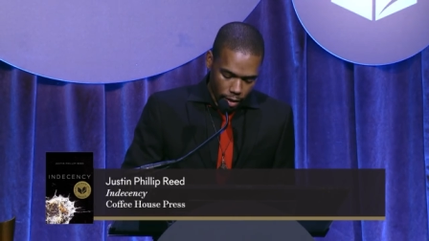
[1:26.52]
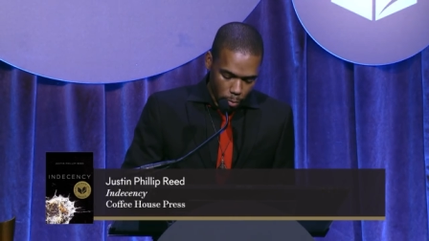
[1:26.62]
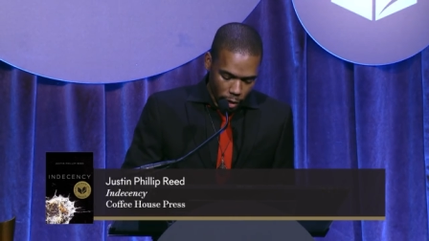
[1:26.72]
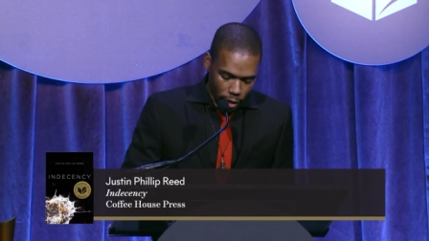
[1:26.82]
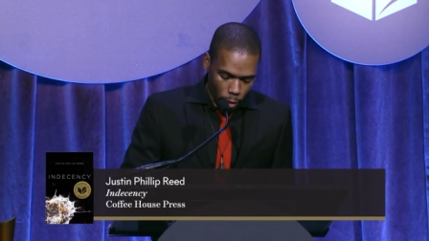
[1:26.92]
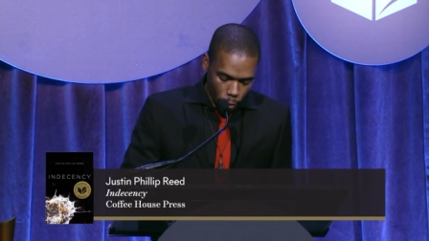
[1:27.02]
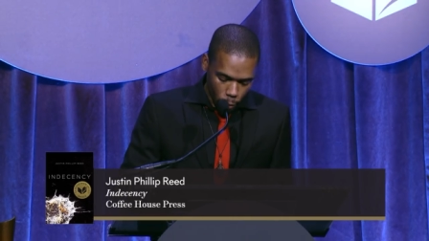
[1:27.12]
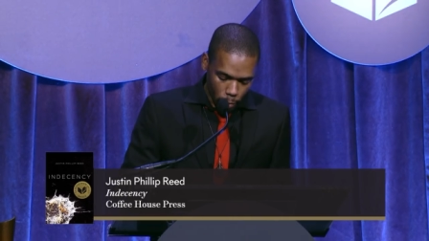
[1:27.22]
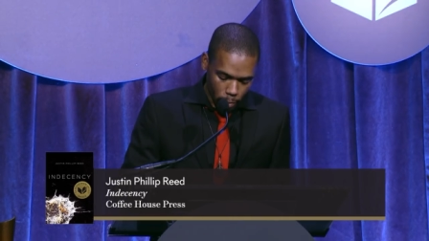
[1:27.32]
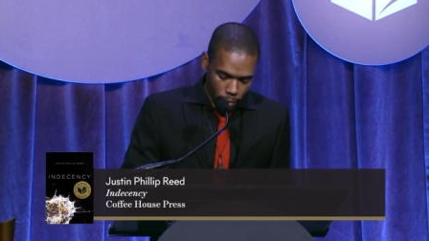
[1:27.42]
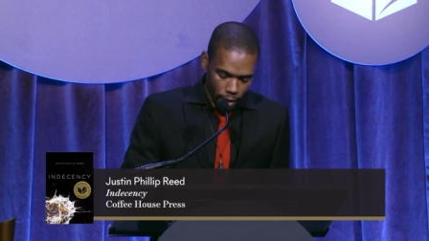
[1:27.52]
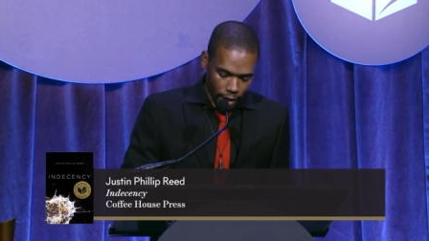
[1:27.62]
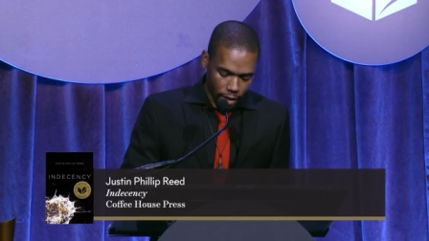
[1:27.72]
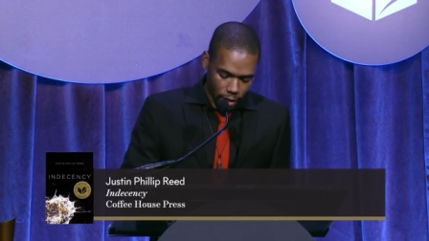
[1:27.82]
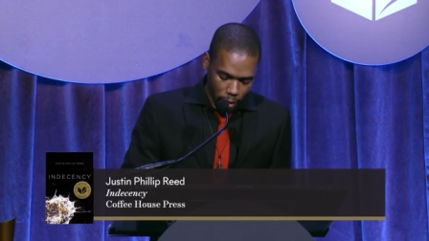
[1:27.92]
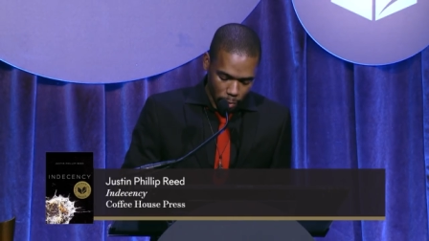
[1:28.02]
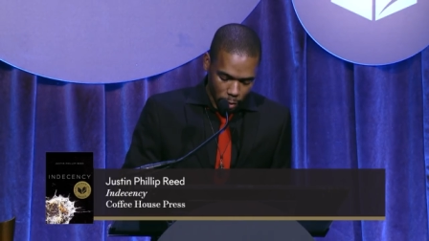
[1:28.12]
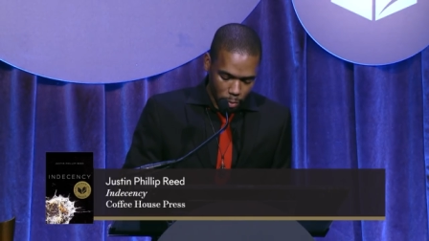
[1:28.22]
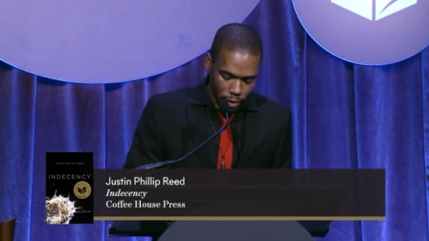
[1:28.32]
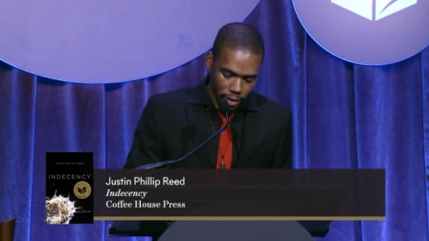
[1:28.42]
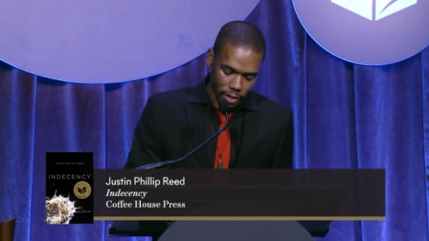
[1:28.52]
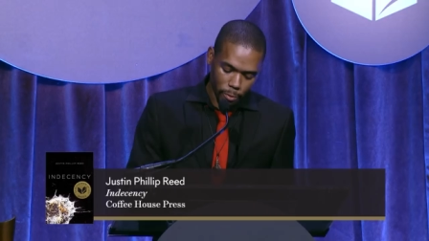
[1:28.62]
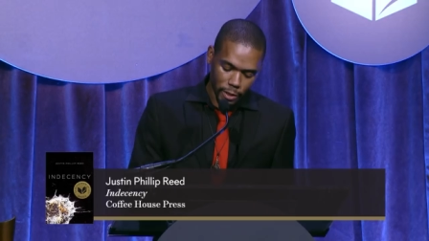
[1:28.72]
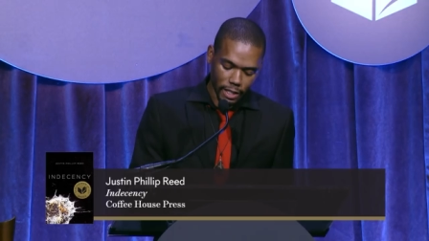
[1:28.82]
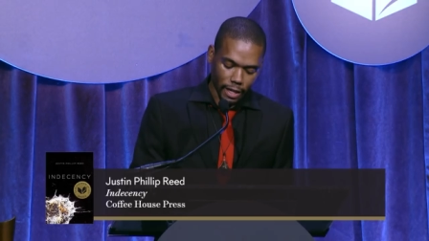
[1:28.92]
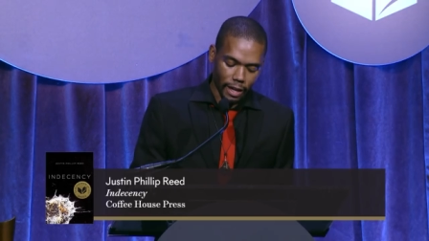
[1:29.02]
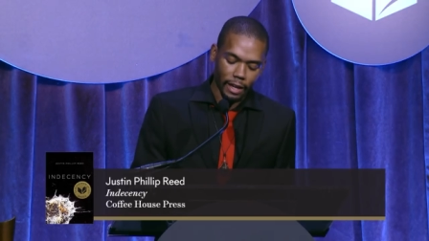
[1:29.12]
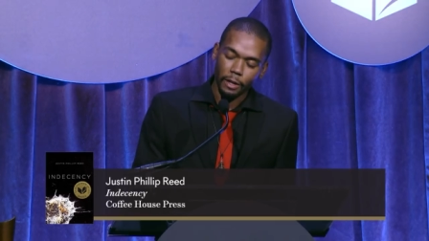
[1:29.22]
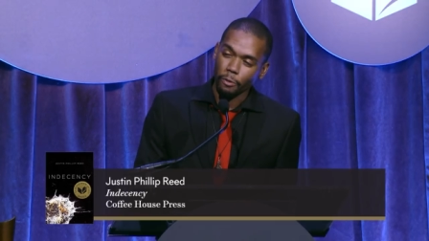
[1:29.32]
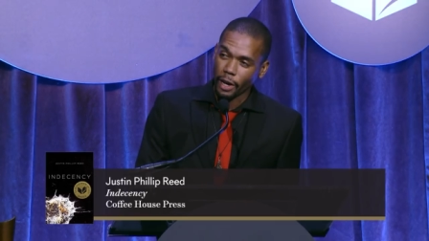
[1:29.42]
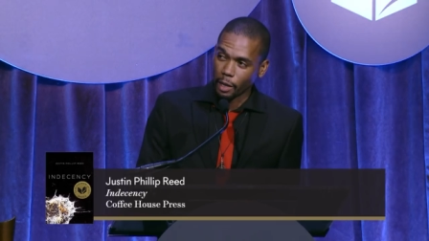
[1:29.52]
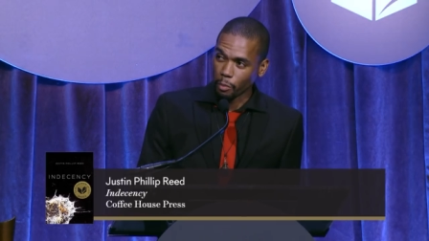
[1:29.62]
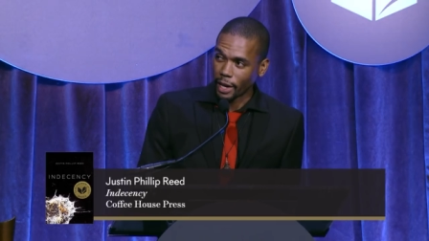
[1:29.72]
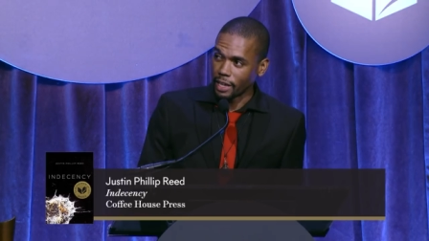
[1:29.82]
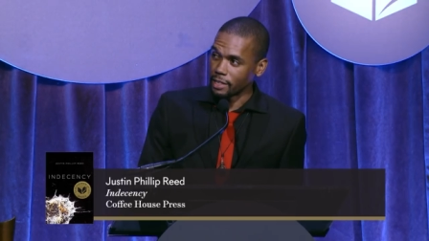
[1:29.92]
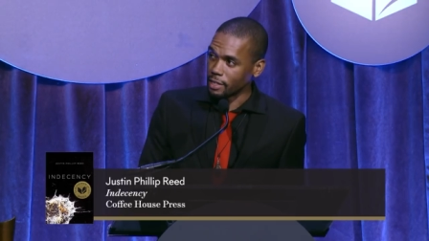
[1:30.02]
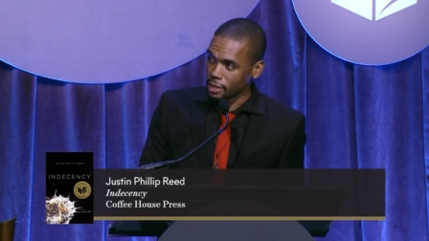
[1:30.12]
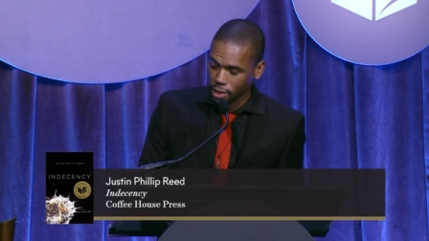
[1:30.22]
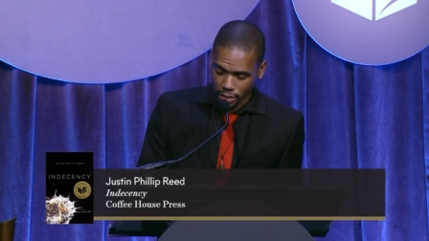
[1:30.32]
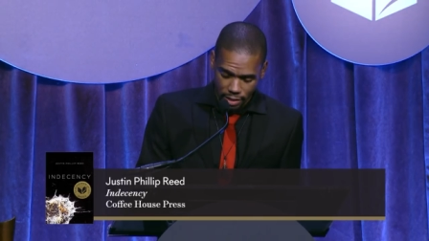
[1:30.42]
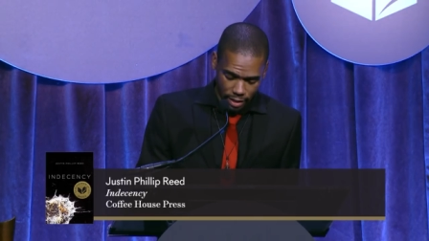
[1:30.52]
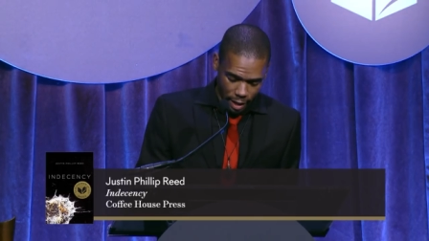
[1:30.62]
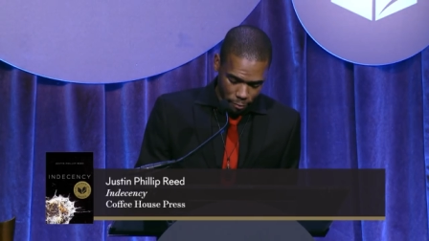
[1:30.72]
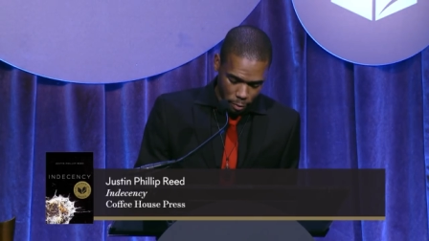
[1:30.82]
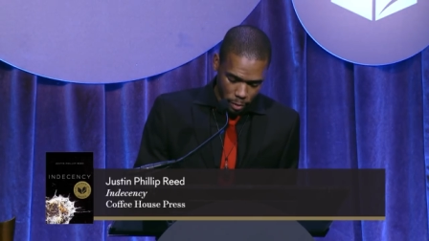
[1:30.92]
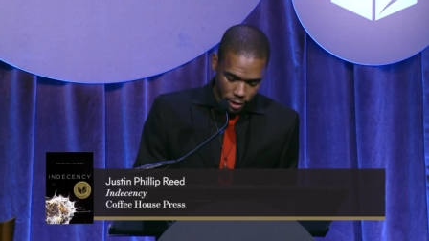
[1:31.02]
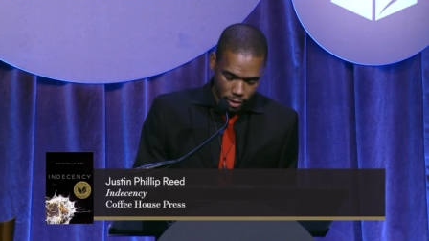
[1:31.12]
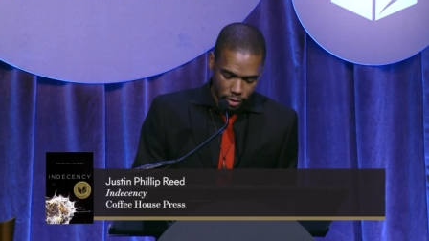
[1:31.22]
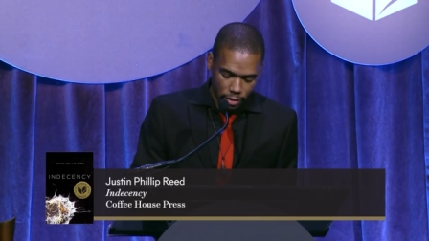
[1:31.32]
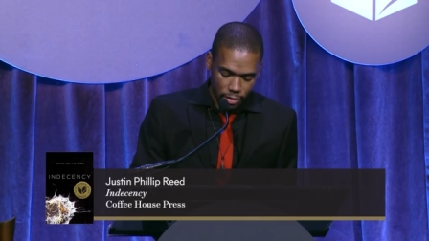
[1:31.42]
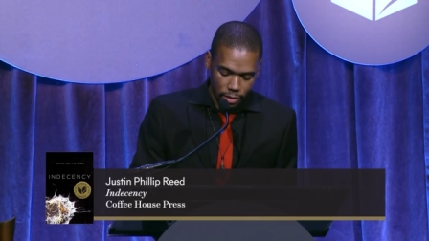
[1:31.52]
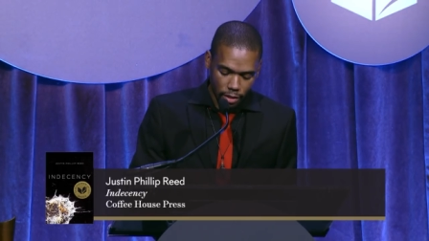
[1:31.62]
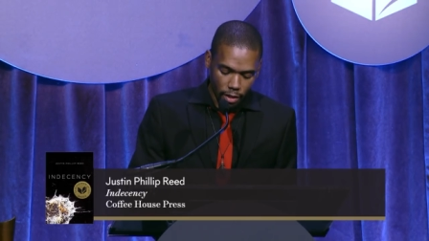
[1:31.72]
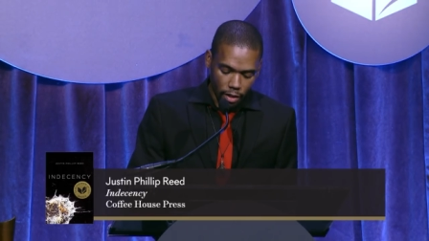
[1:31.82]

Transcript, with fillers: In my home, I keep a book in which I handwrite my intentions and affirmations.